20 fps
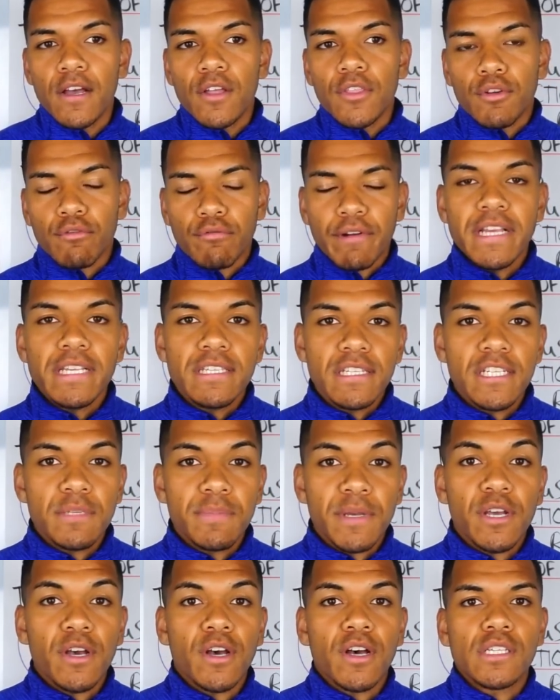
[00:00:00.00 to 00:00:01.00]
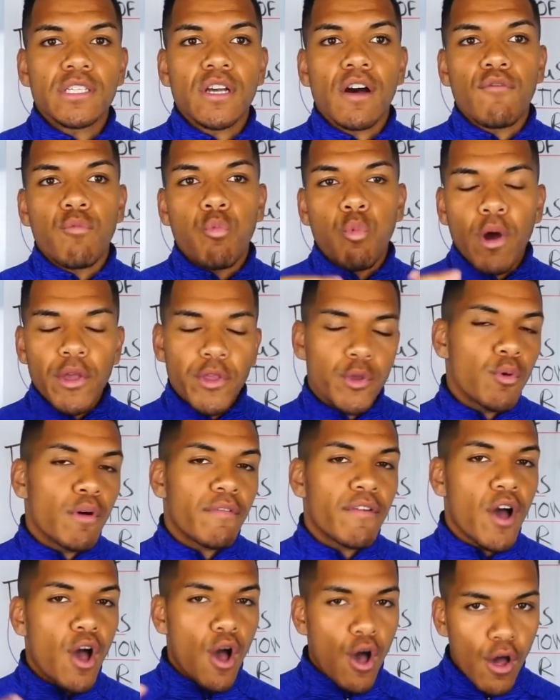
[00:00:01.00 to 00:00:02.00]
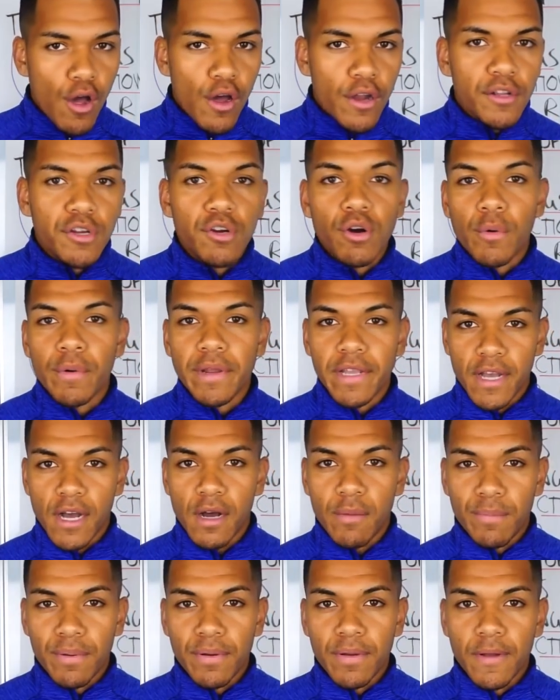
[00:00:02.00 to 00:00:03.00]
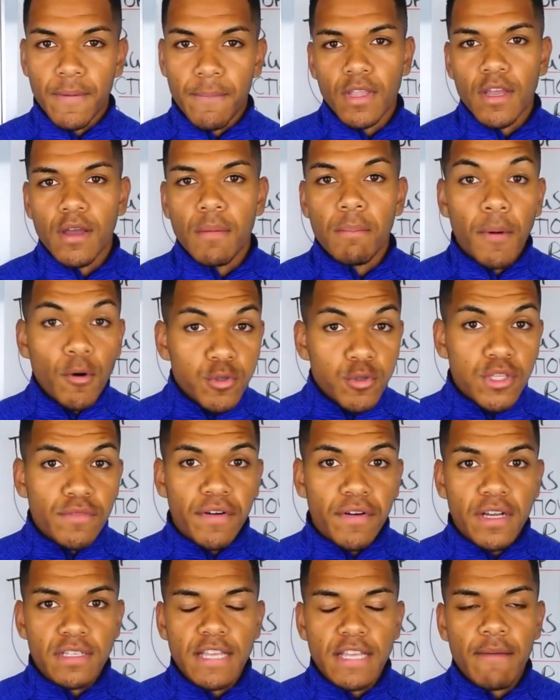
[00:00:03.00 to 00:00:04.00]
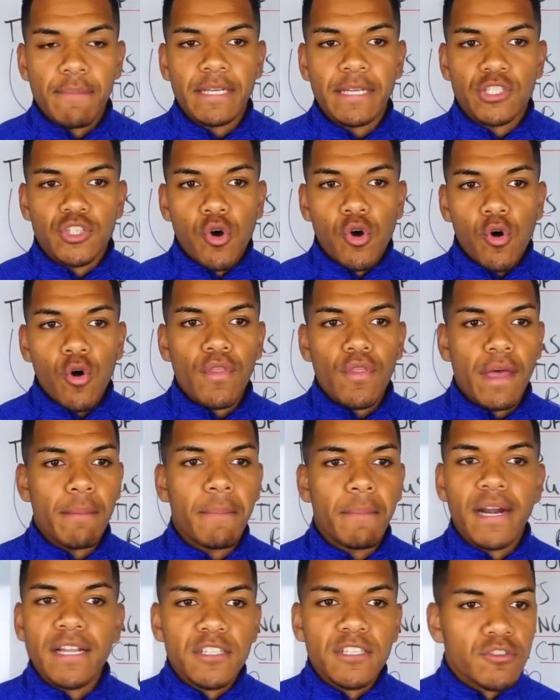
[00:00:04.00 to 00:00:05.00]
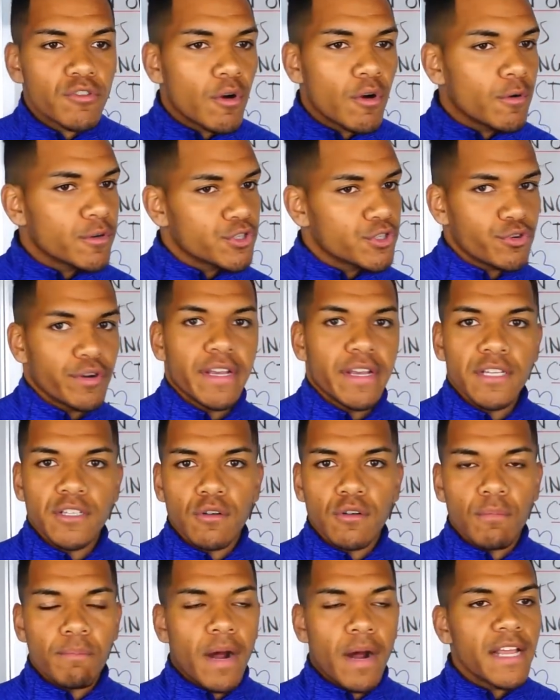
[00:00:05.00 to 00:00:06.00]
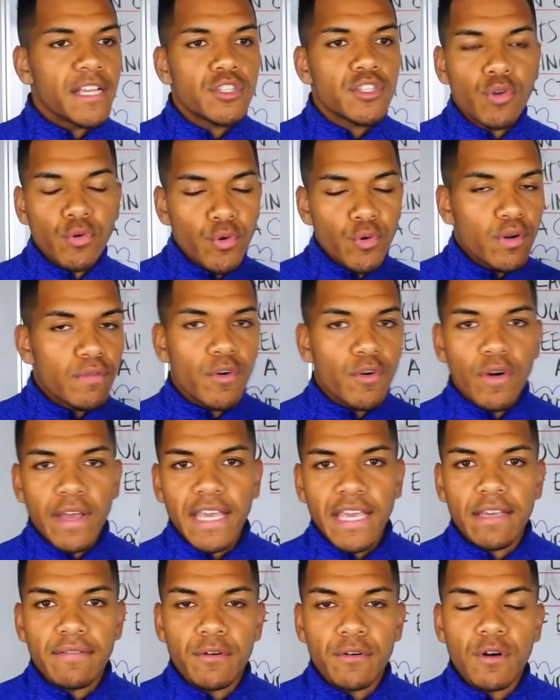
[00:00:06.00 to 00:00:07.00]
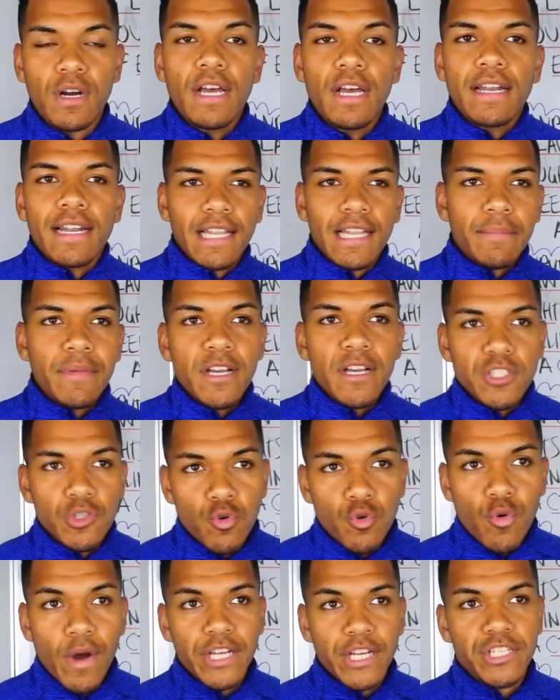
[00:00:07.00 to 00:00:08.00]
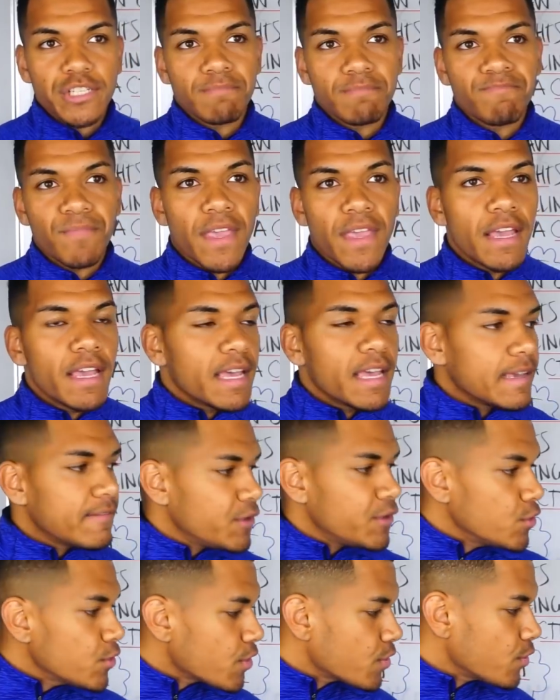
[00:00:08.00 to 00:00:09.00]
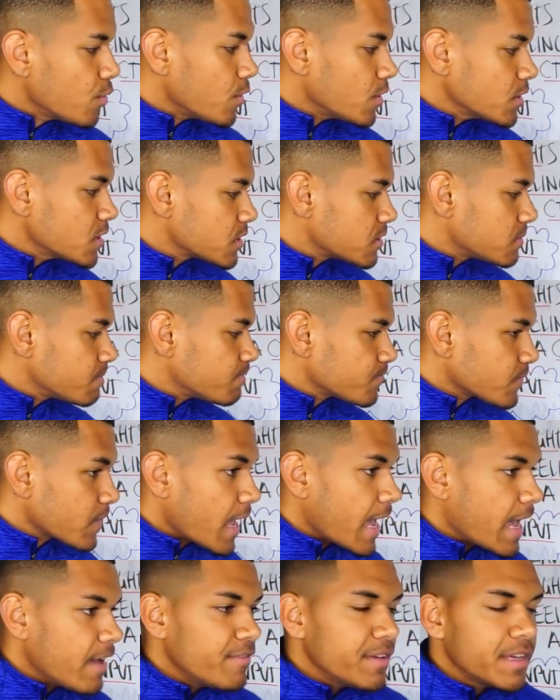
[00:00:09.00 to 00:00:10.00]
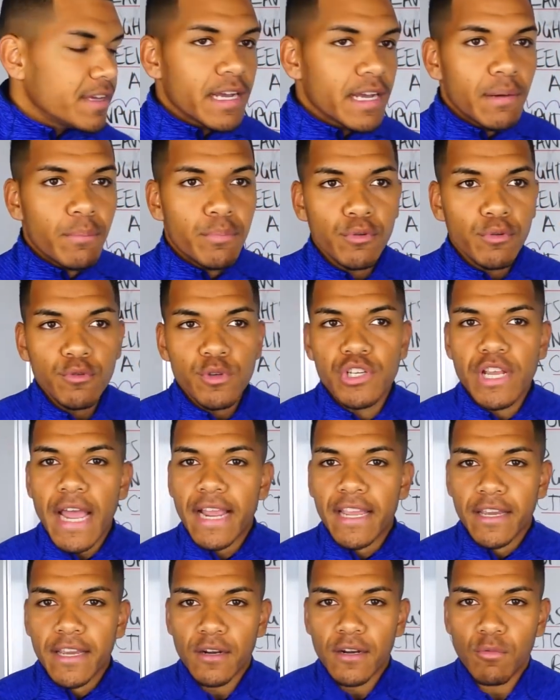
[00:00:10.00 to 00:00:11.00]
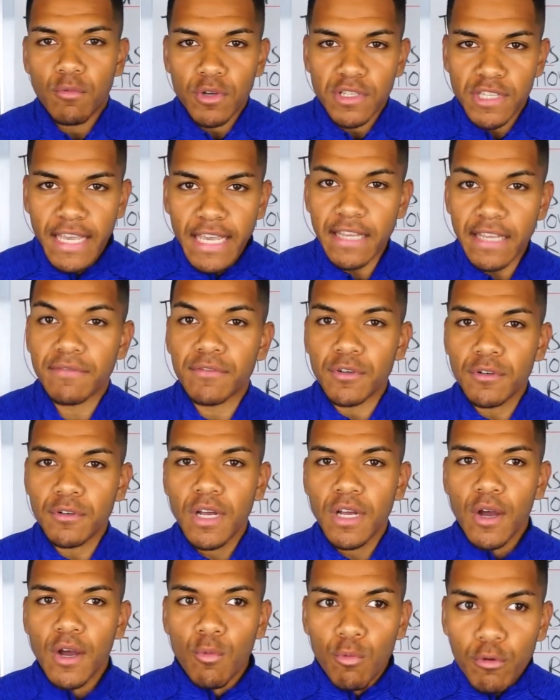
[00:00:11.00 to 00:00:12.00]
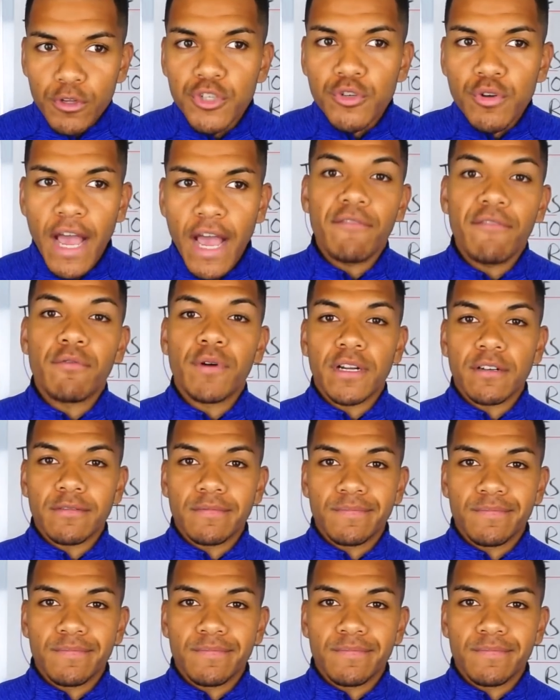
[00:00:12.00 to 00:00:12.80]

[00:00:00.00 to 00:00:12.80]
The reason is because of what you have heard growing up. Most of us have been taught that money doesn't grow on trees, or money is the root of all evil. Now let me ask you a question. If you thought having a blue jacket was evil, would you have one?